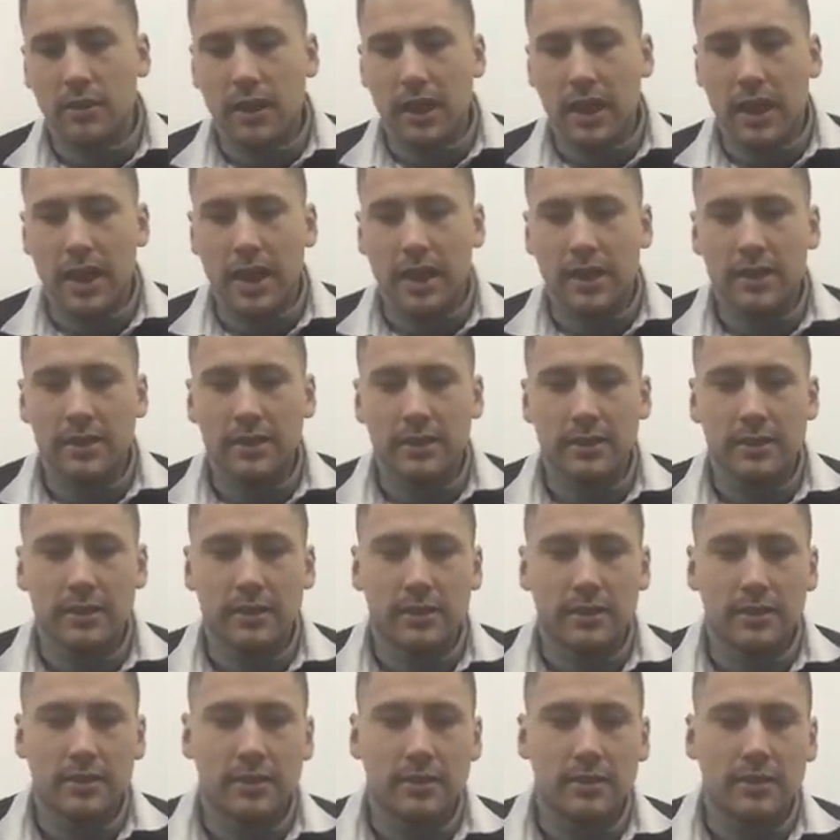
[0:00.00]

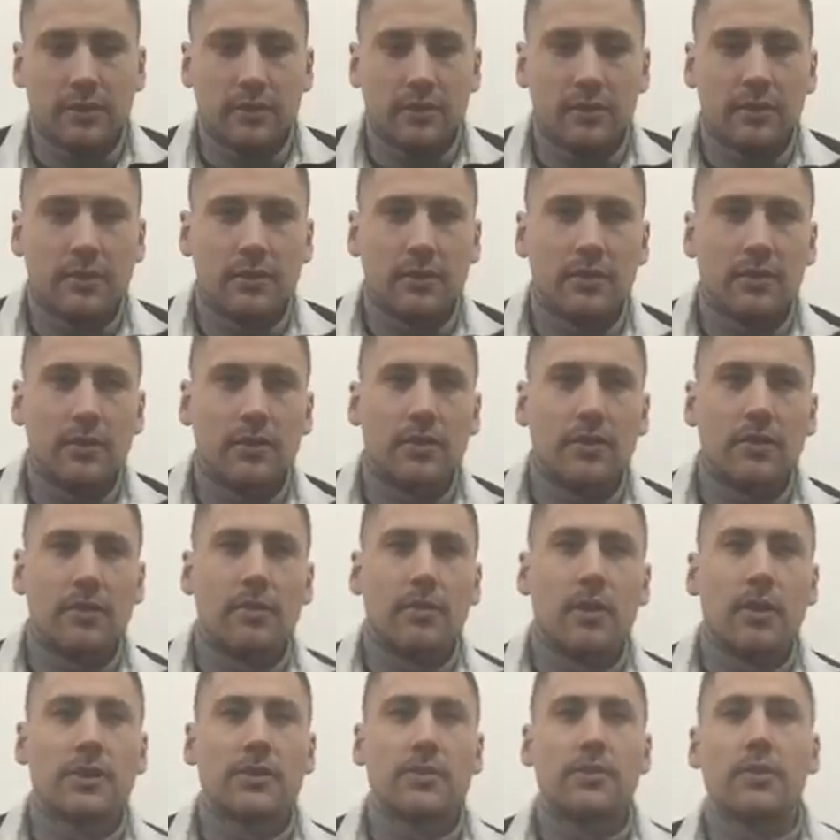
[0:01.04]
And
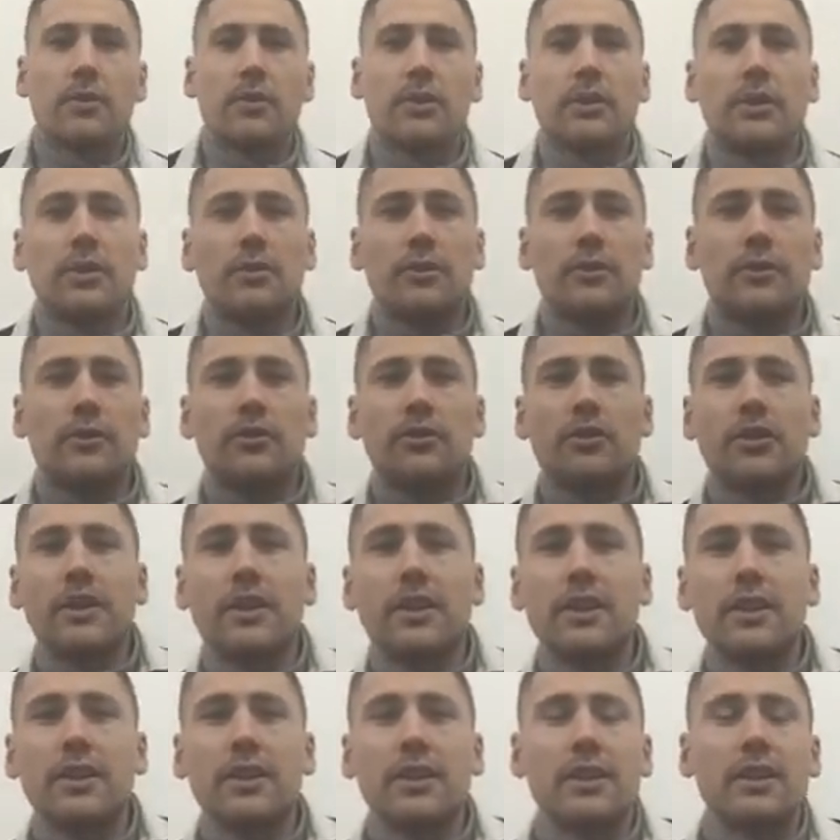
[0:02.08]
most importantly, number
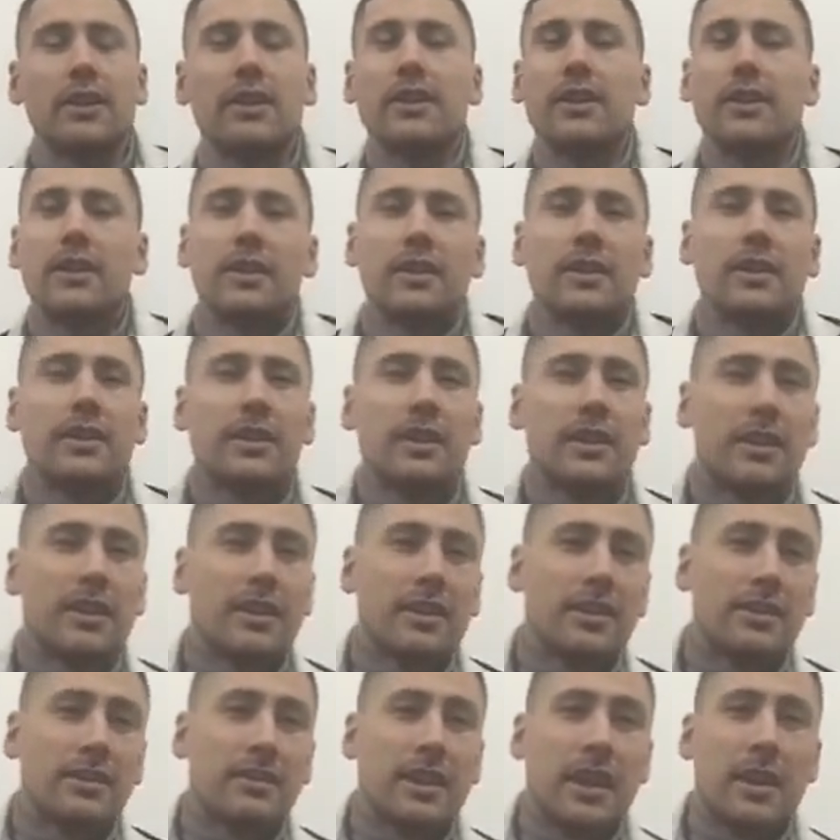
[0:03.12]
3,
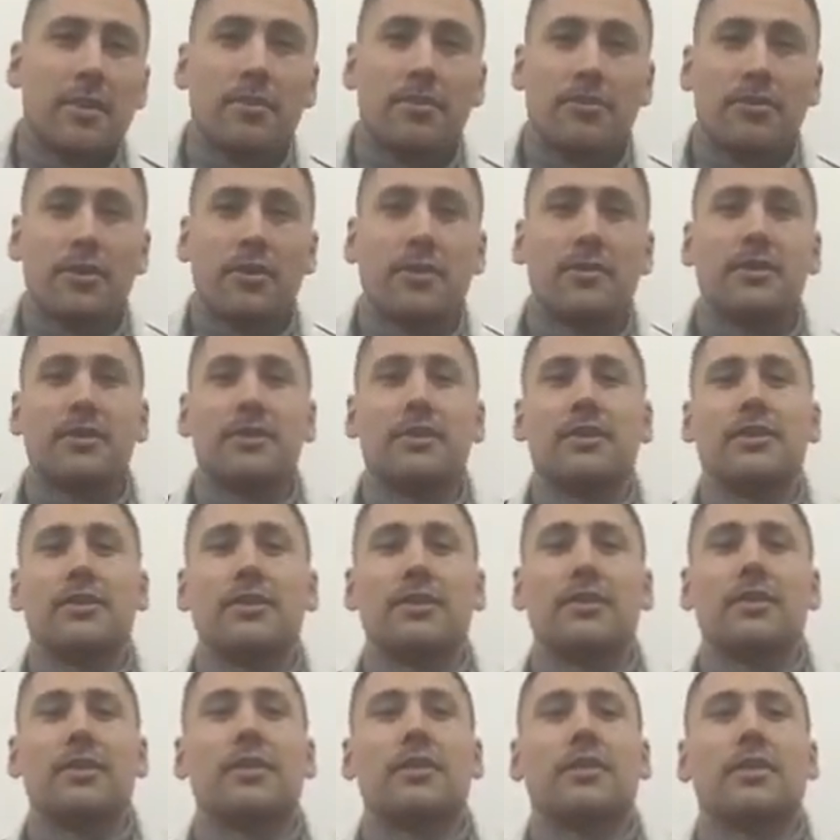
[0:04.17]
set parameters
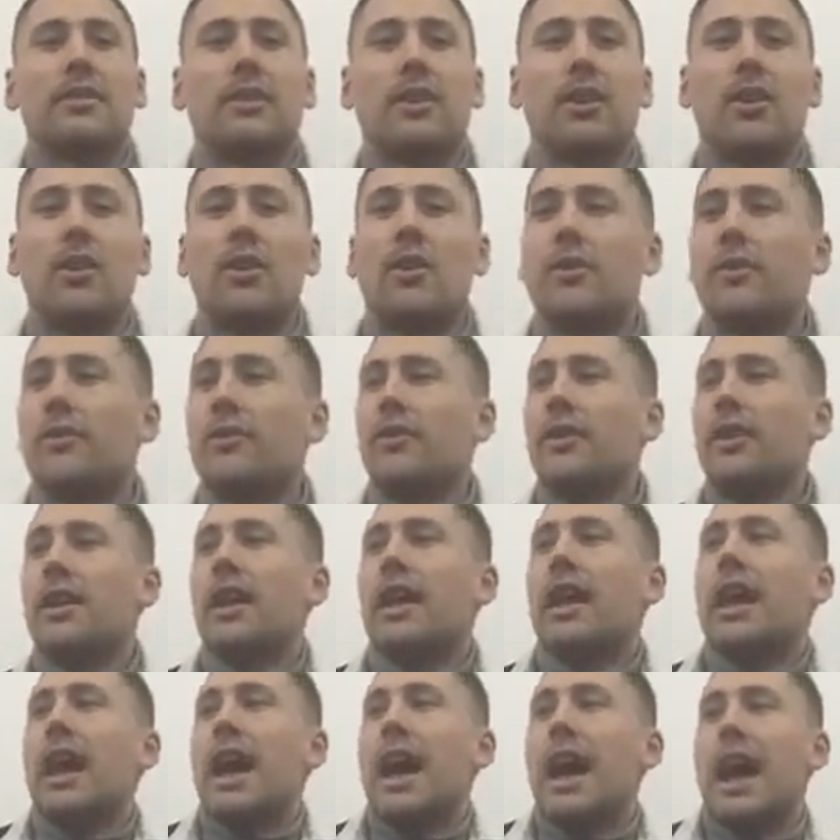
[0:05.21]
of
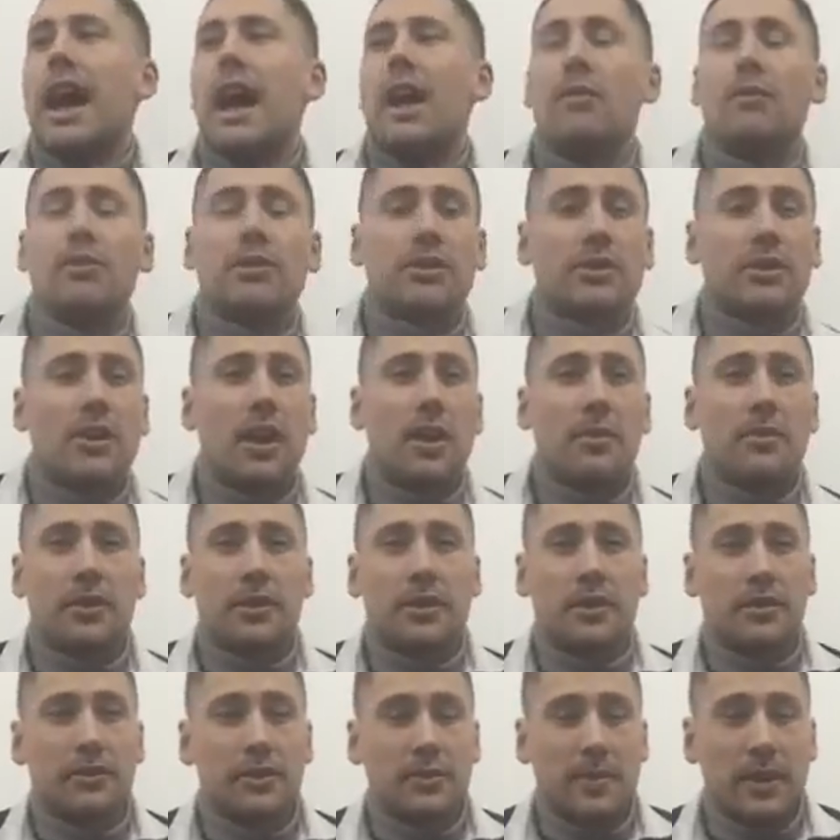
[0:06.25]
how much time you're
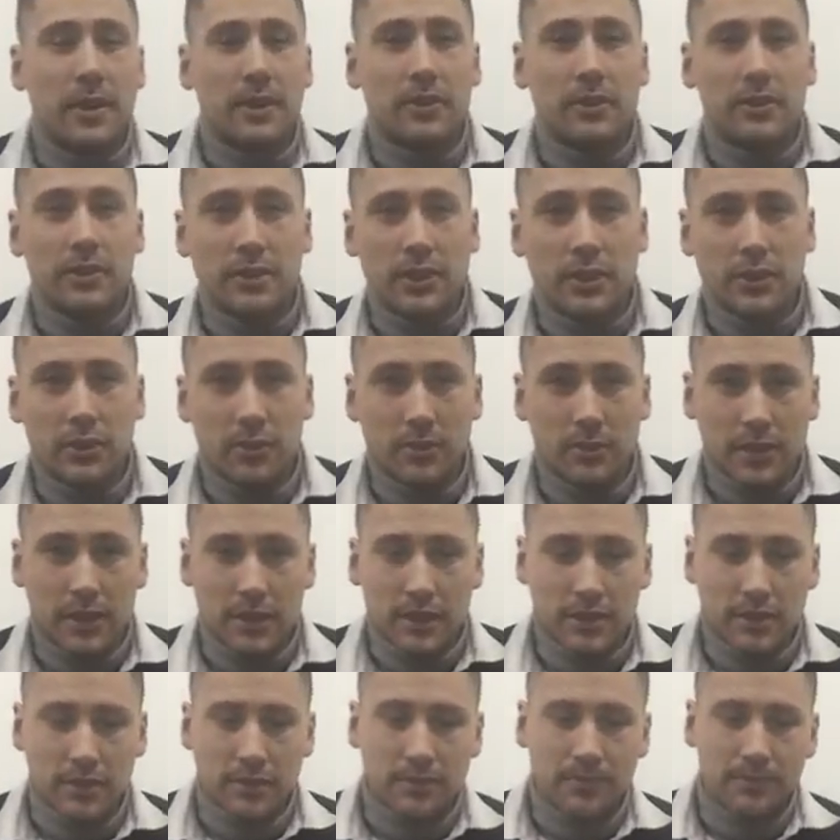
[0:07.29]
going to spend on social
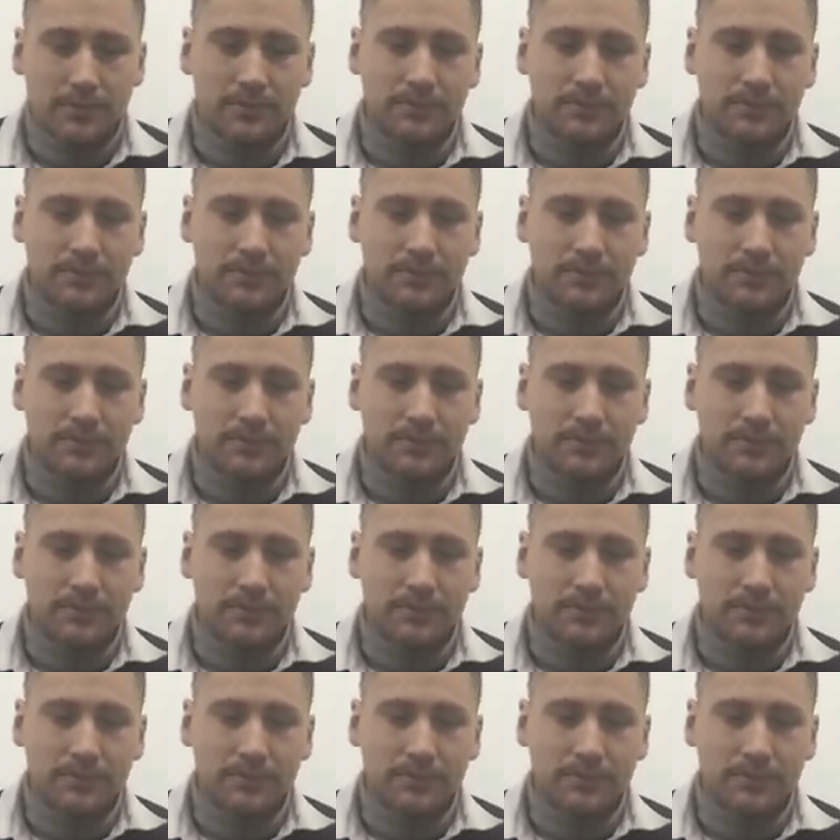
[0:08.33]
media.